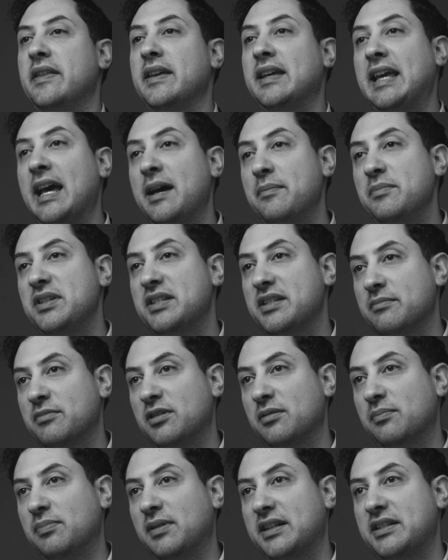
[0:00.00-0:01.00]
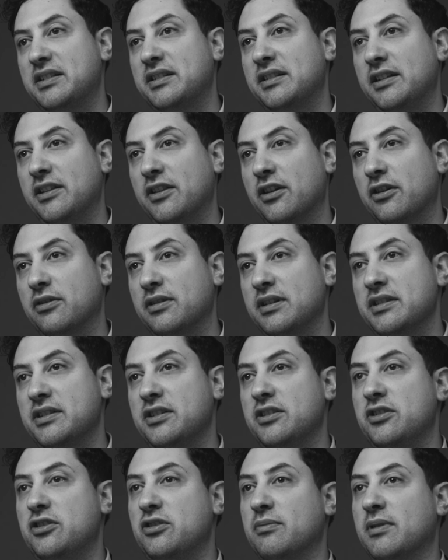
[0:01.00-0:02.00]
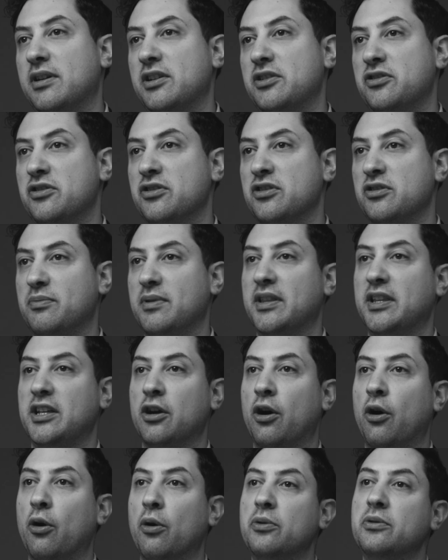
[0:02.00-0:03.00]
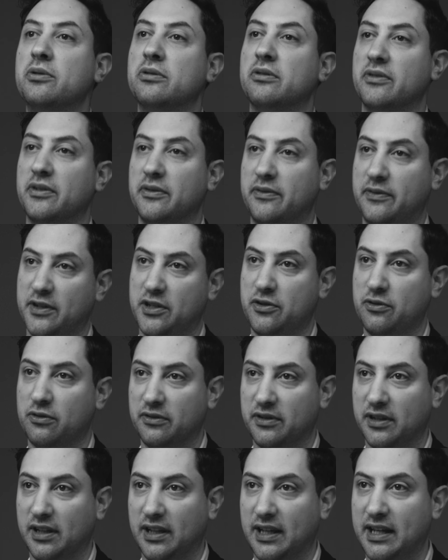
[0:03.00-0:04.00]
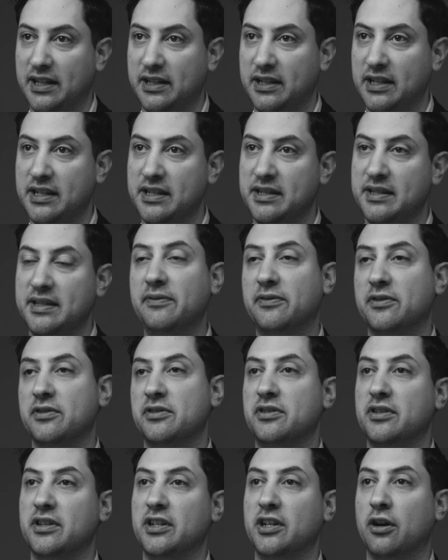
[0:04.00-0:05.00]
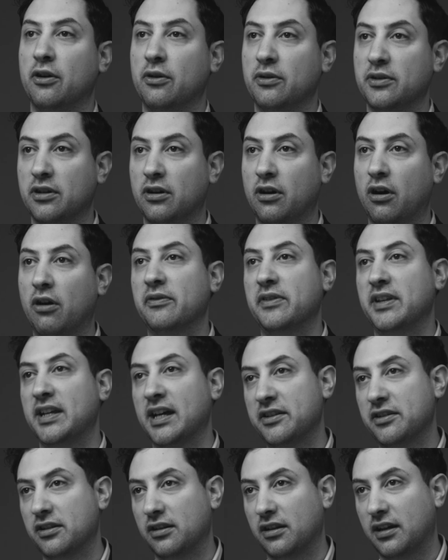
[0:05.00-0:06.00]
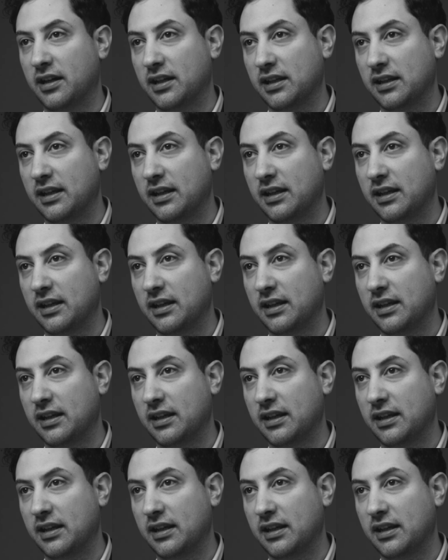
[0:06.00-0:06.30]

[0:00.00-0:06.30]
There can be some complexity though in situations where the owner of the fixture on the land is different to the owner of the underlying